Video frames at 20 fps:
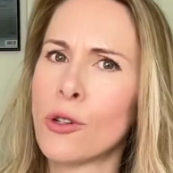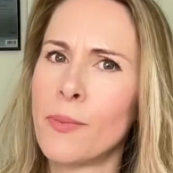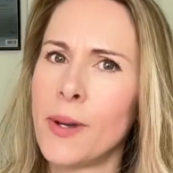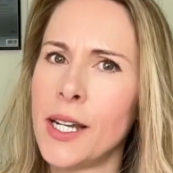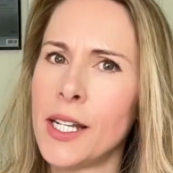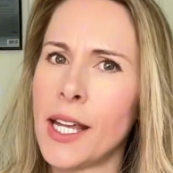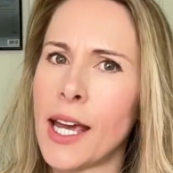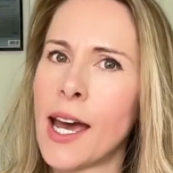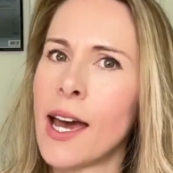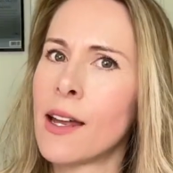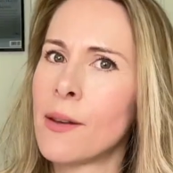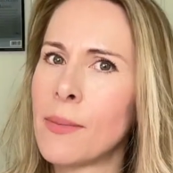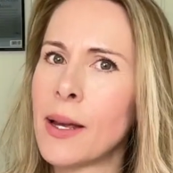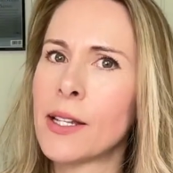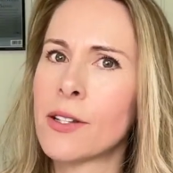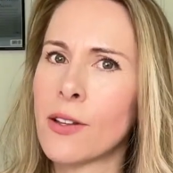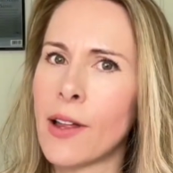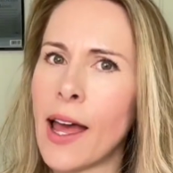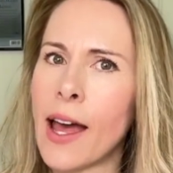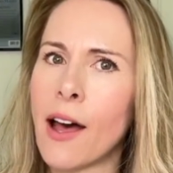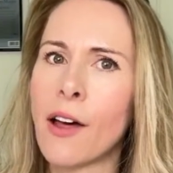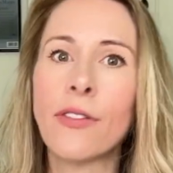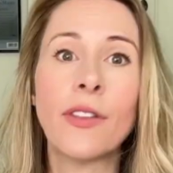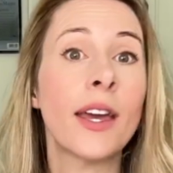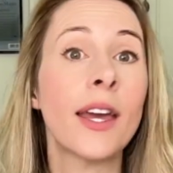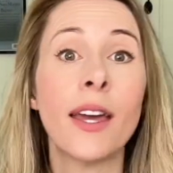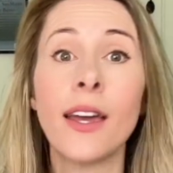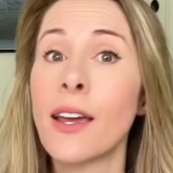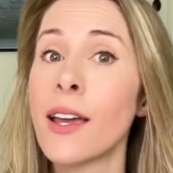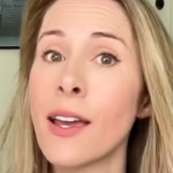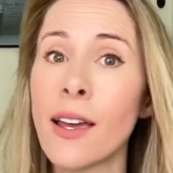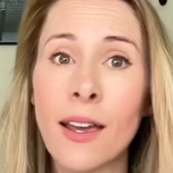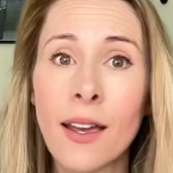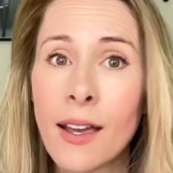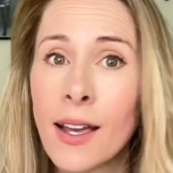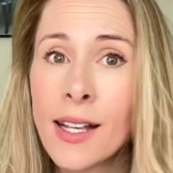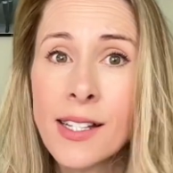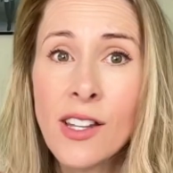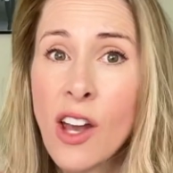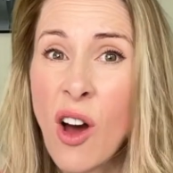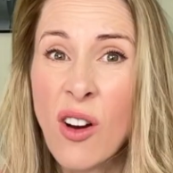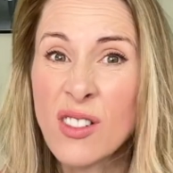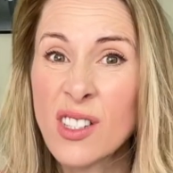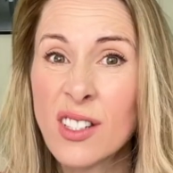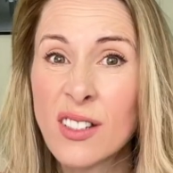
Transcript: media and mental health is not.